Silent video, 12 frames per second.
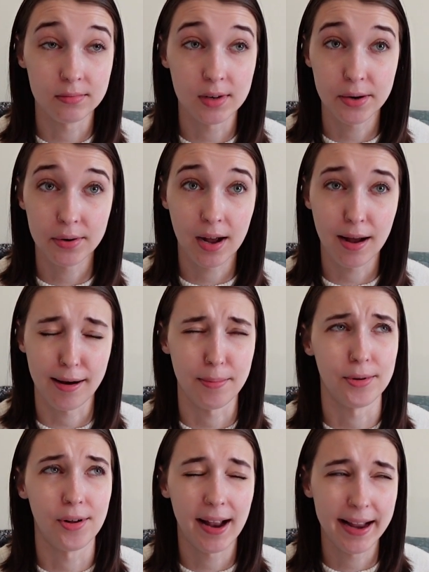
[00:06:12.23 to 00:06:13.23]
No, not
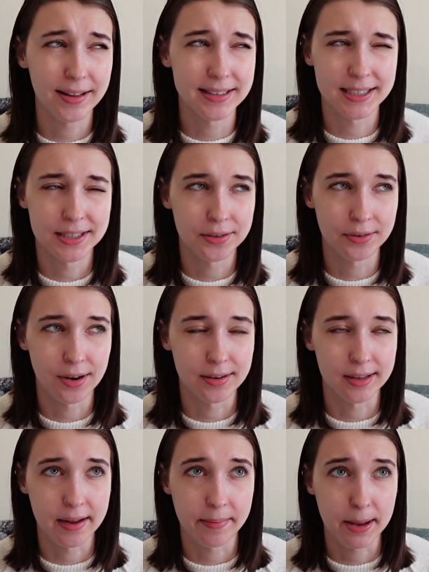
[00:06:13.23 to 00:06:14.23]
Audible. I listened to it
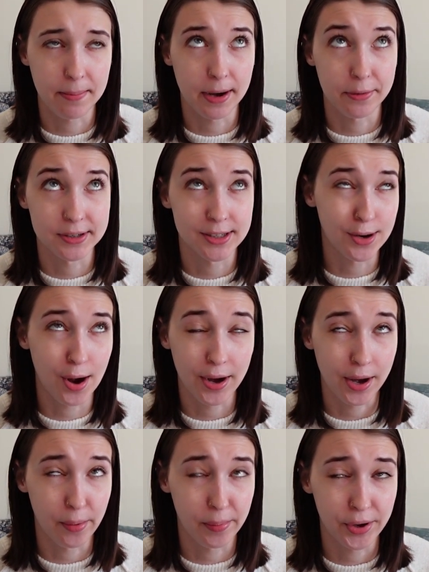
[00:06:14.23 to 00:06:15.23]
on Libby, but it was an
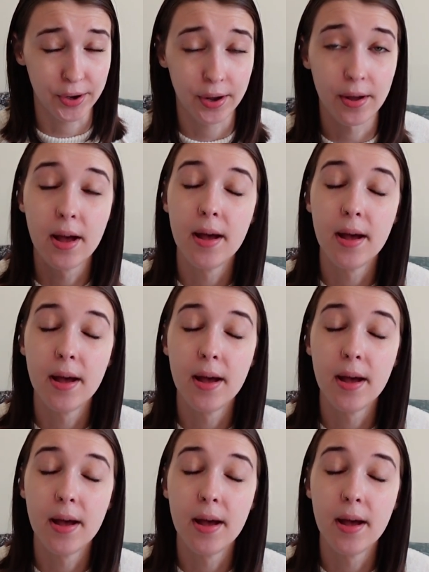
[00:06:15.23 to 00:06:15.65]
audiobook.